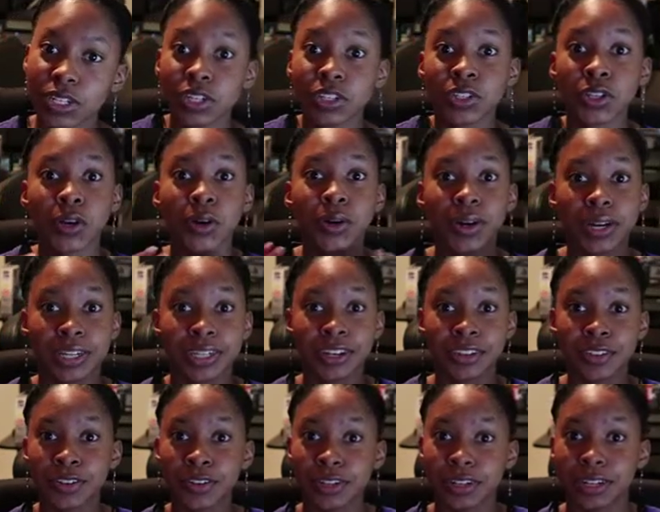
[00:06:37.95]
So
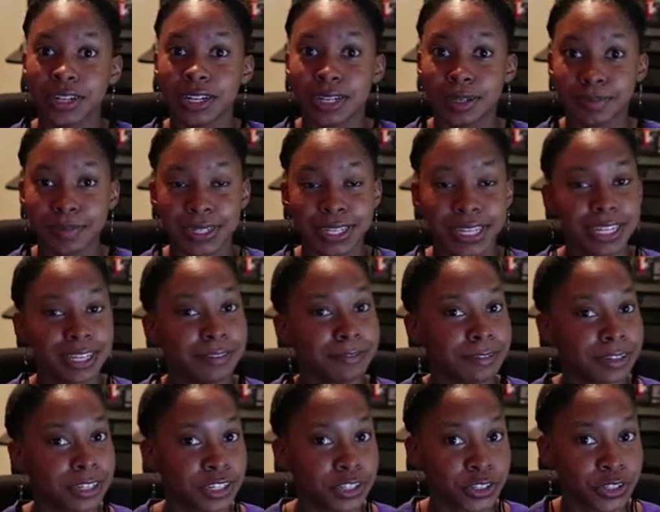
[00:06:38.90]
another key
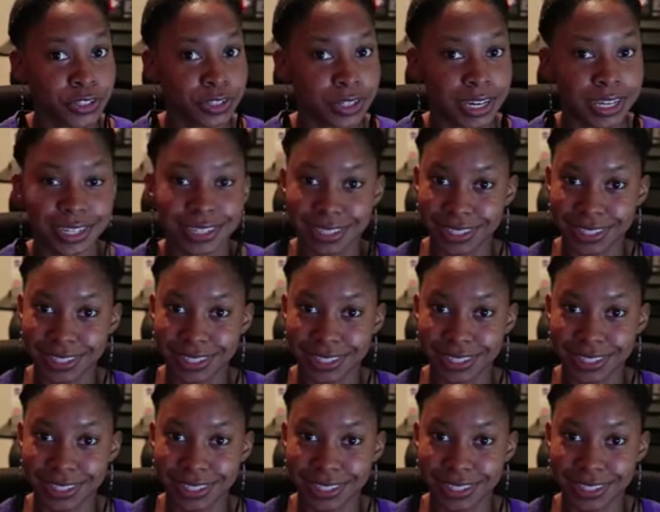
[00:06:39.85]
feature and